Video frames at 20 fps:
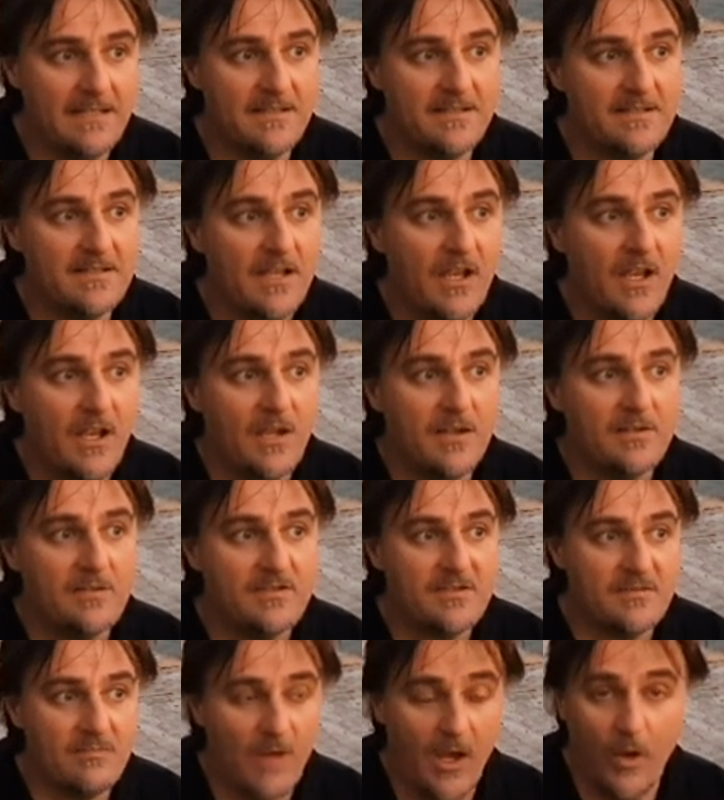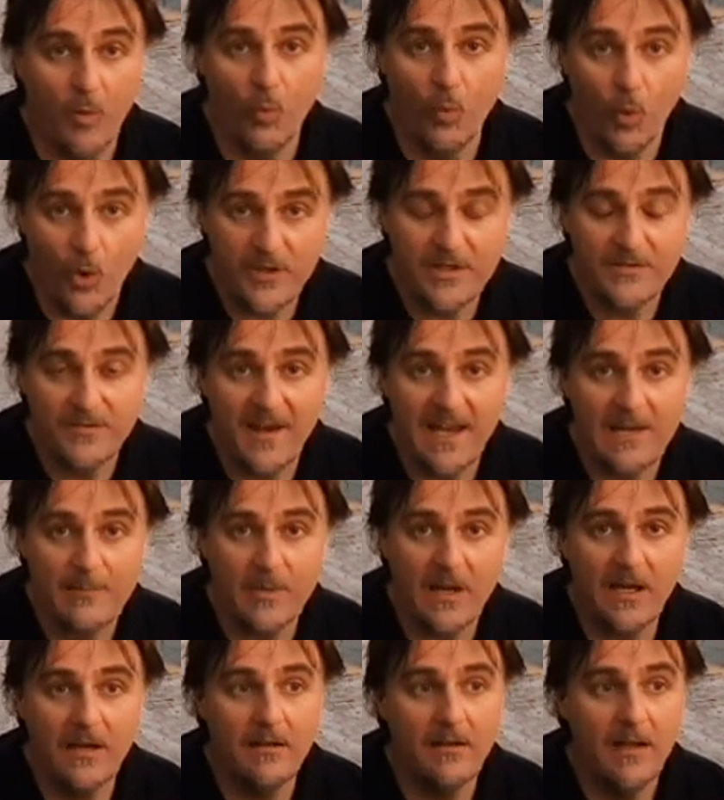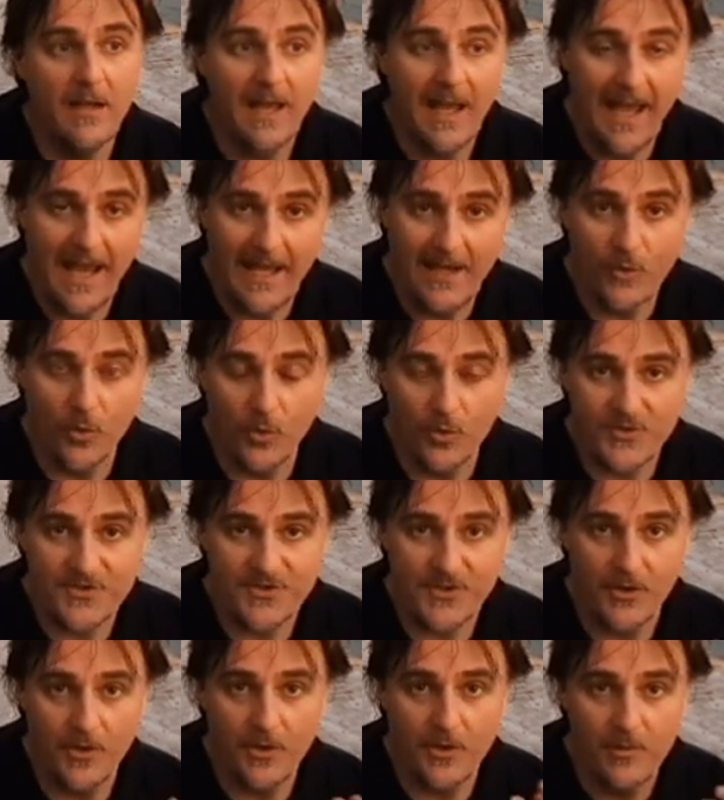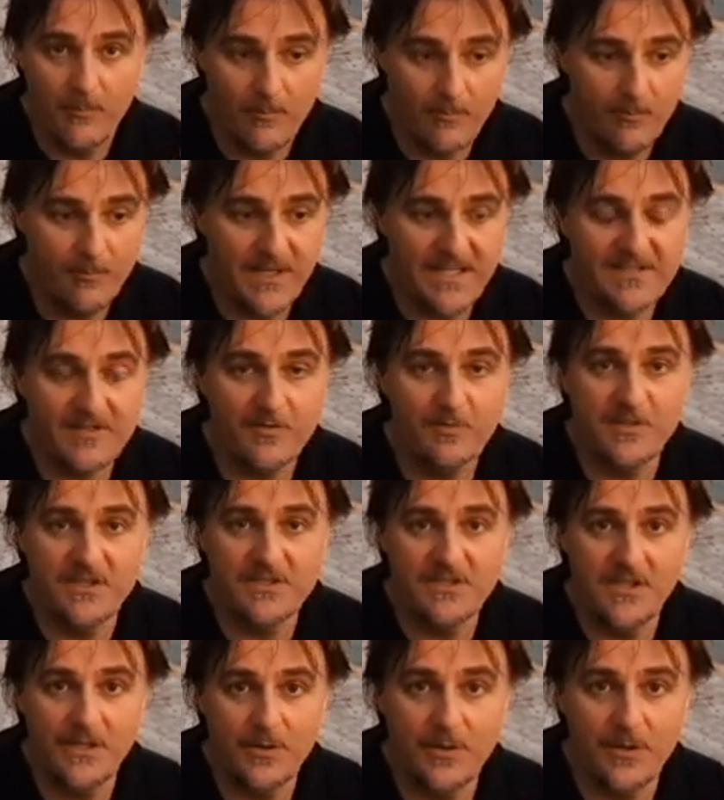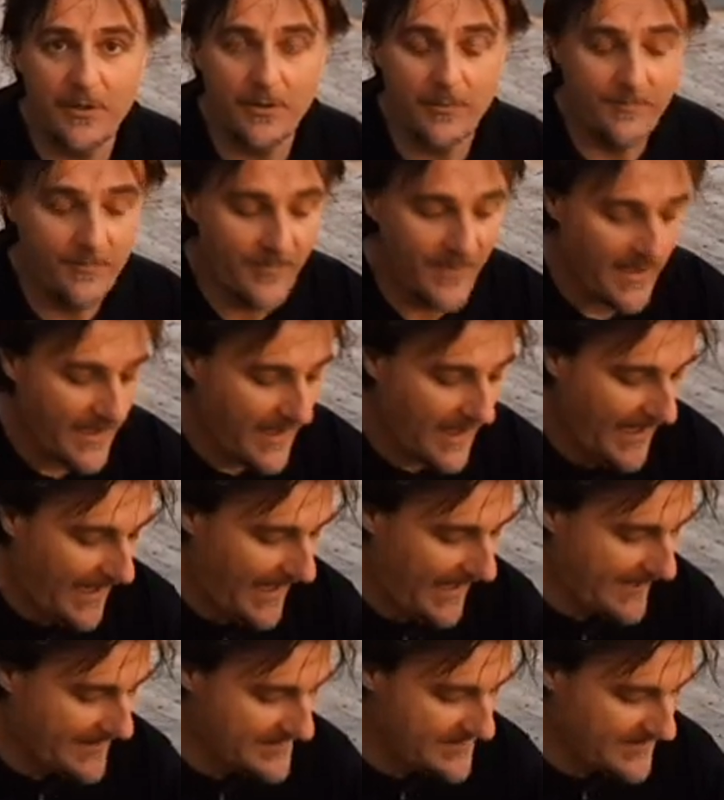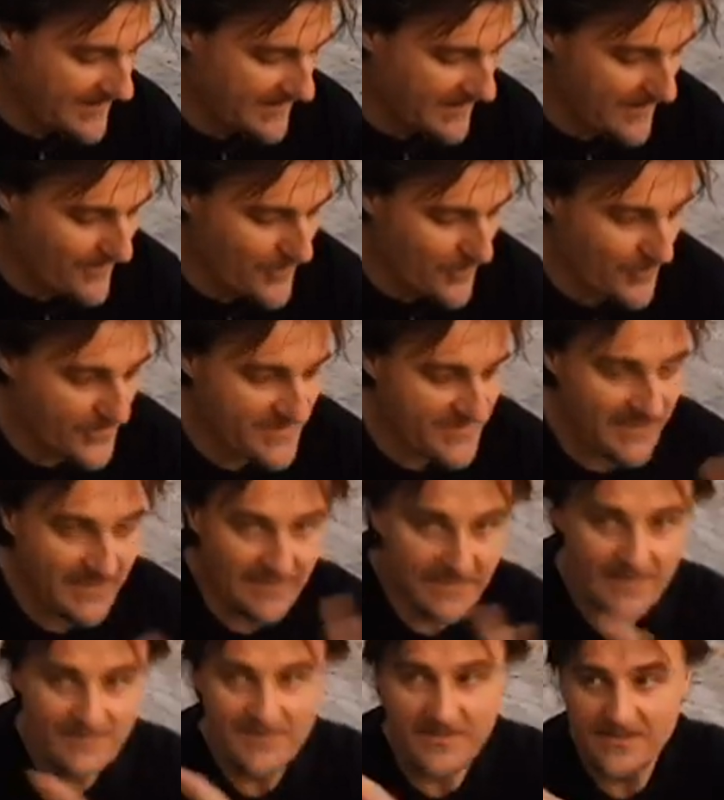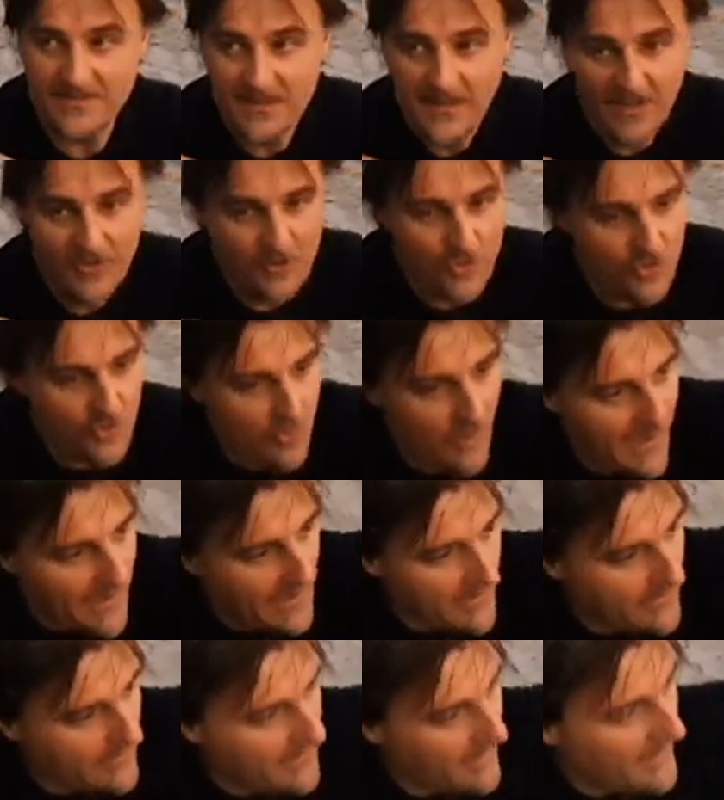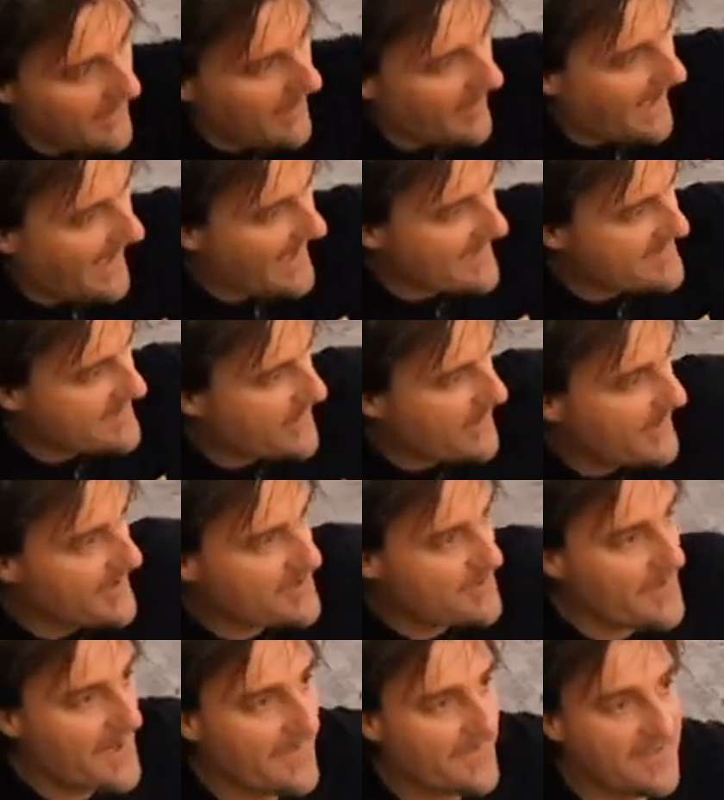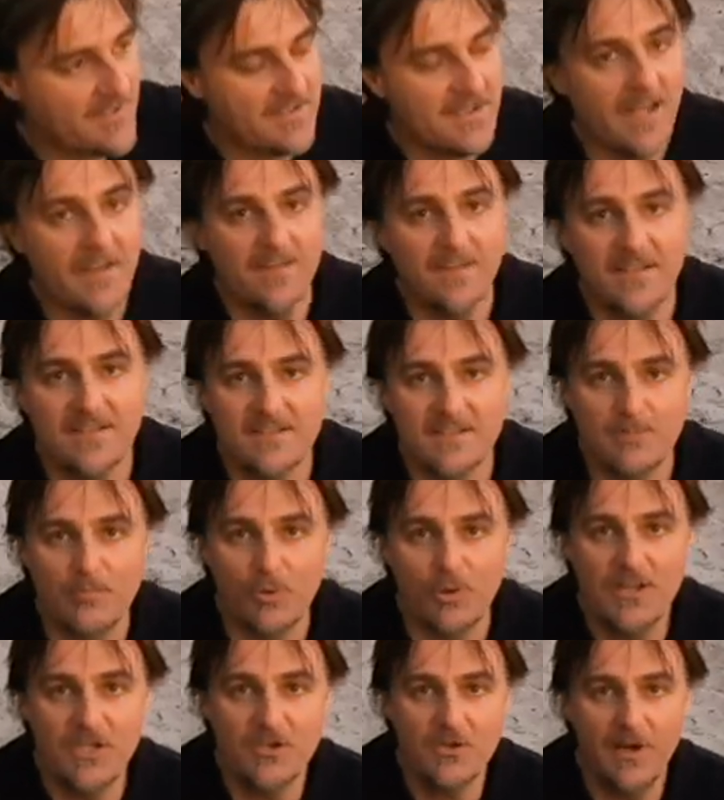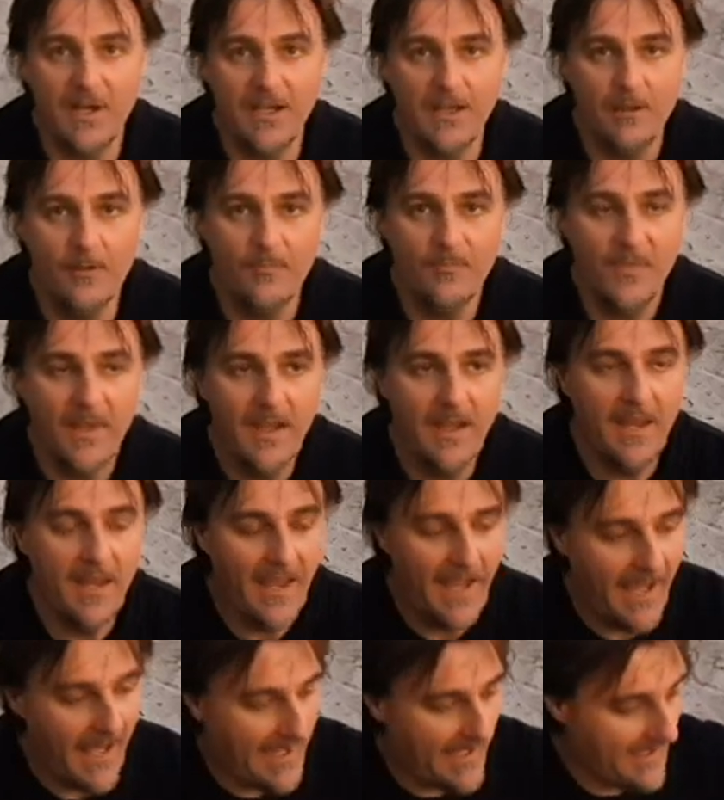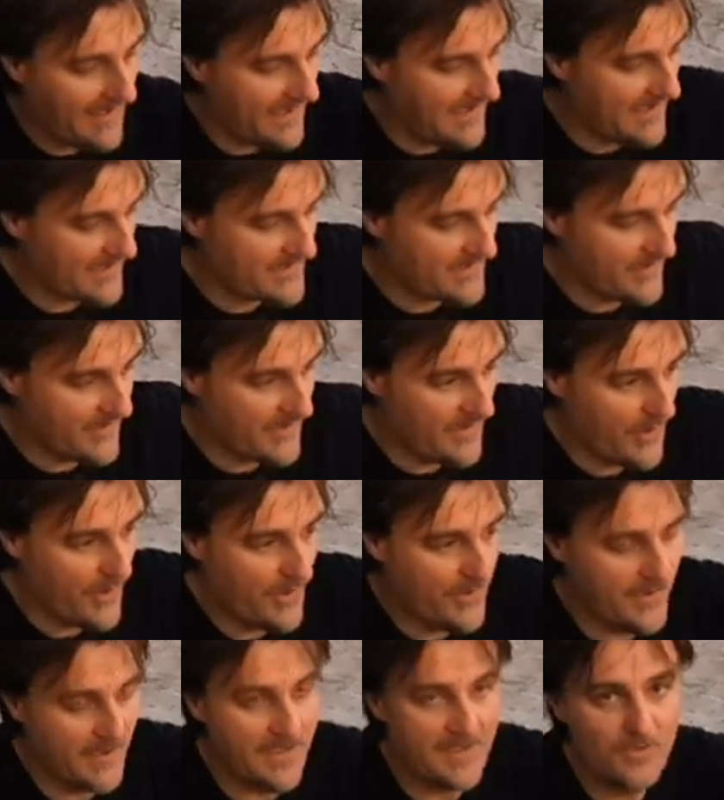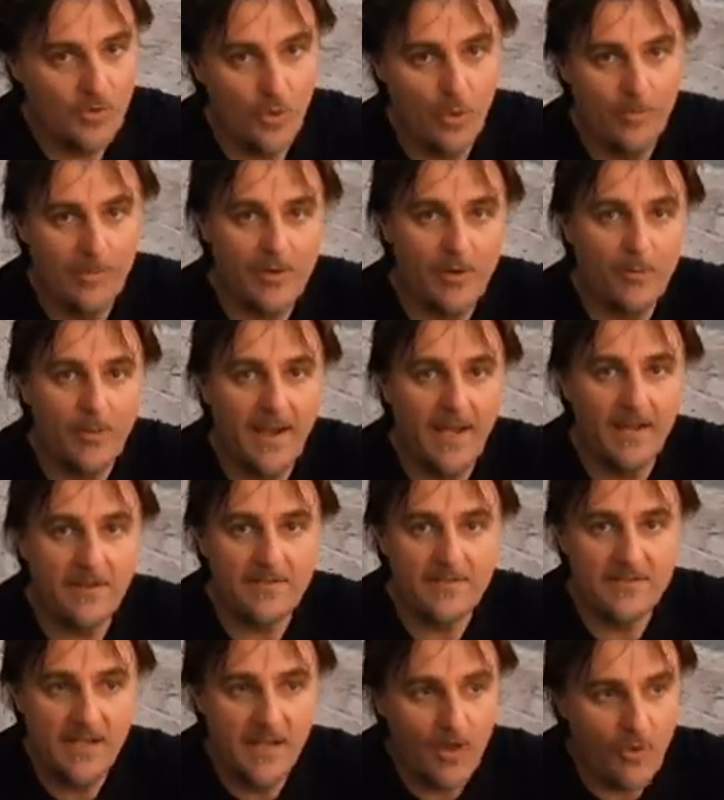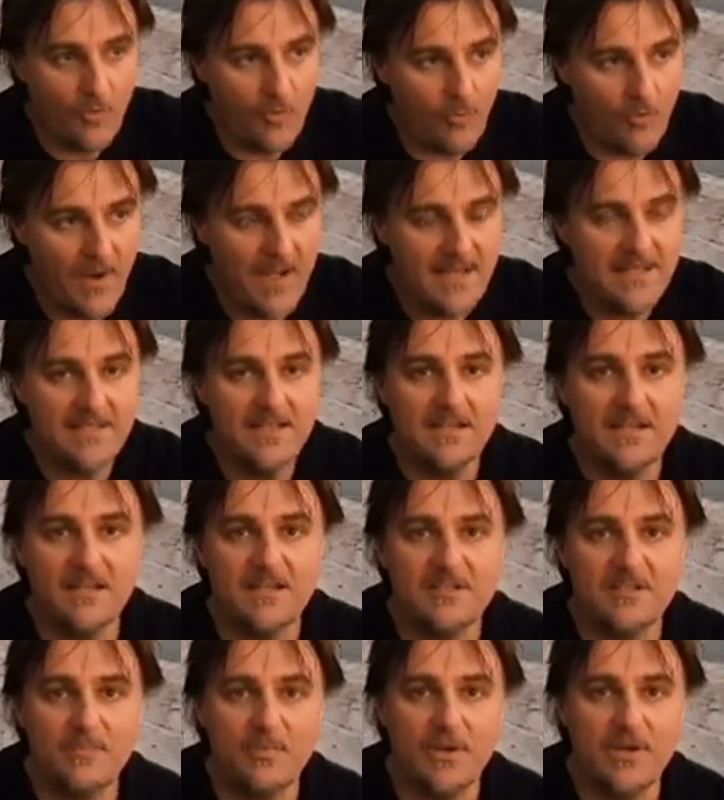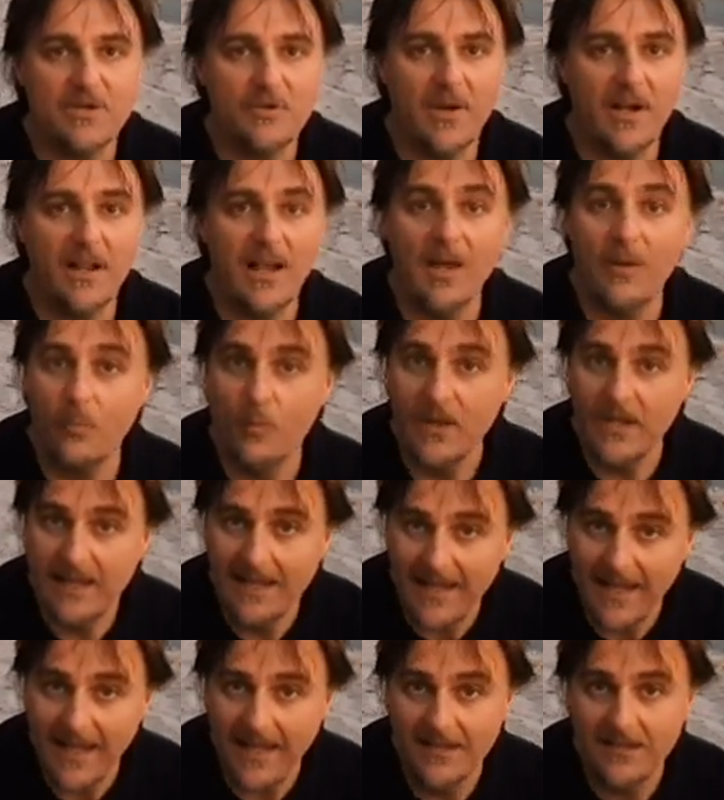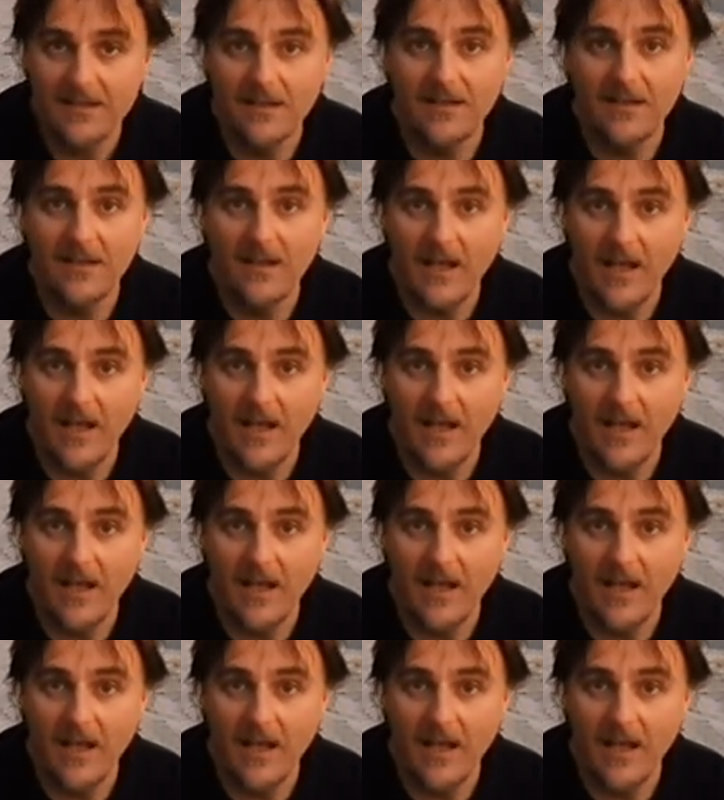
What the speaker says: is water vapor and also bits of material. And of course it leaves this trail as it goes around the Sun, this debris trail, and the Earth in its orbit around runs into this debris trail and we get